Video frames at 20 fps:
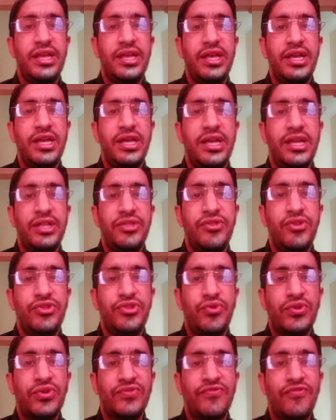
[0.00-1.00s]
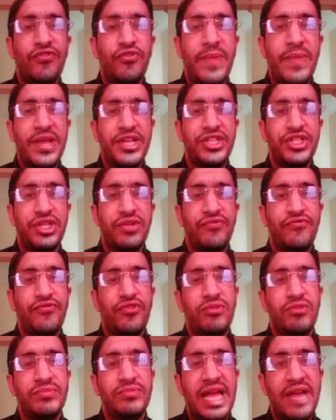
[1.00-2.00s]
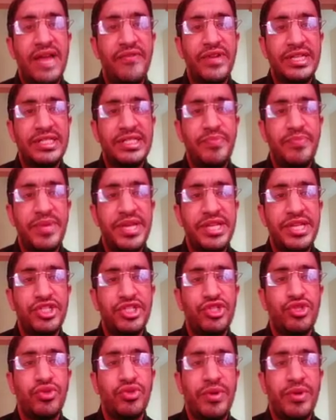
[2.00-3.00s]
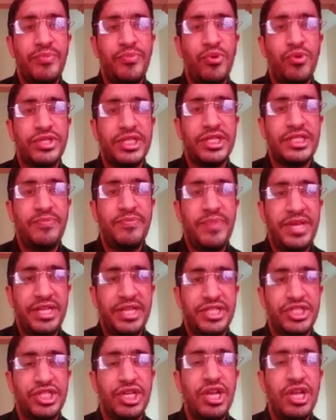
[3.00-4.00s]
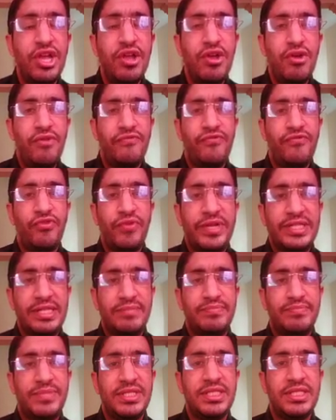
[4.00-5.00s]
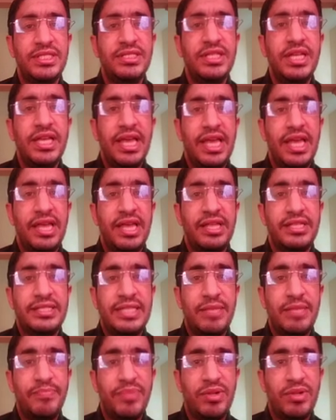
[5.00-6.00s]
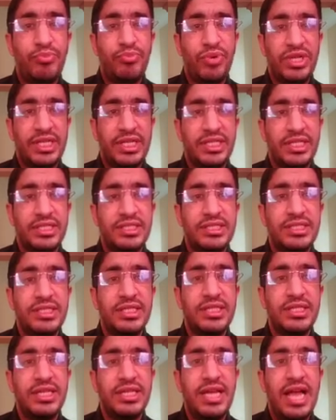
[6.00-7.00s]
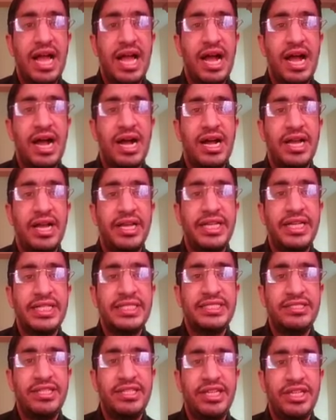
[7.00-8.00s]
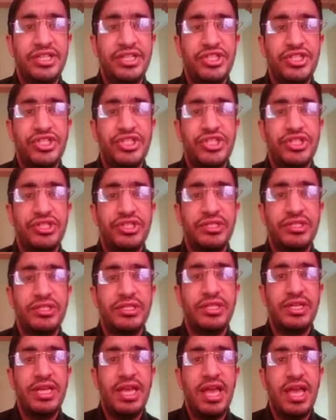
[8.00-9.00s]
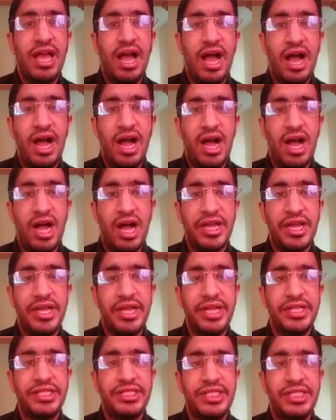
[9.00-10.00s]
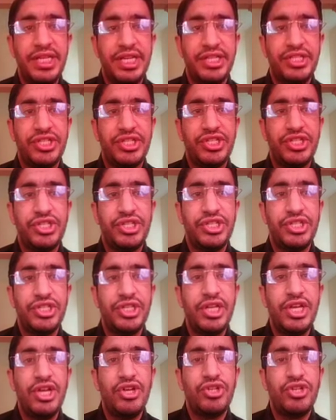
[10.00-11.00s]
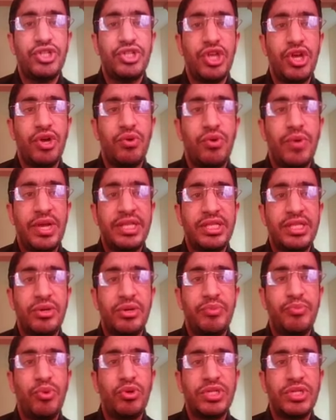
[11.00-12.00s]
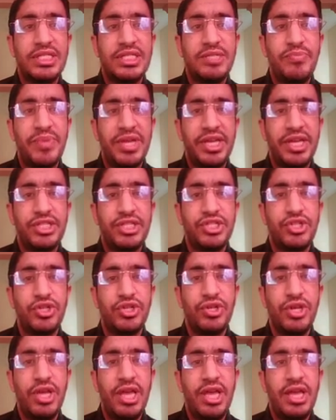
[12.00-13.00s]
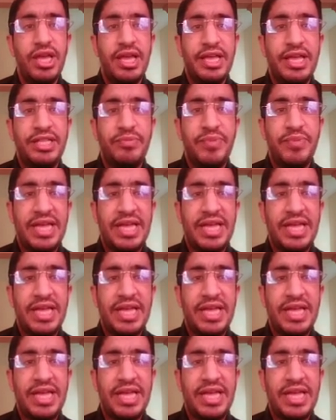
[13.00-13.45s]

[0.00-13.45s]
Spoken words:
transformation from direct speech to reported speech. For example, simple present, I teach. I teach. So in the reported speech, it becomes